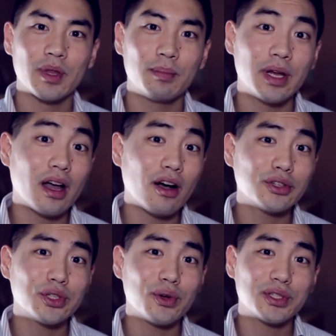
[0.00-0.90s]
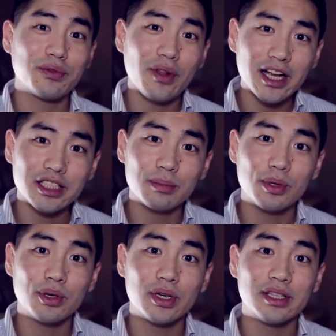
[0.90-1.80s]
but also is
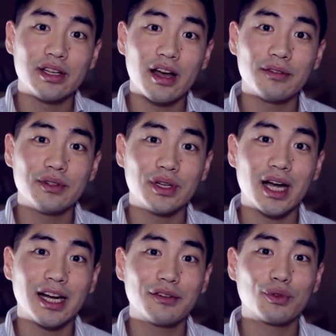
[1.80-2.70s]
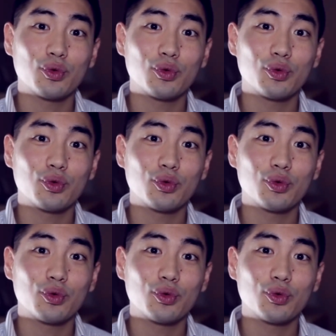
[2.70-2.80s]
flexible enough to kind of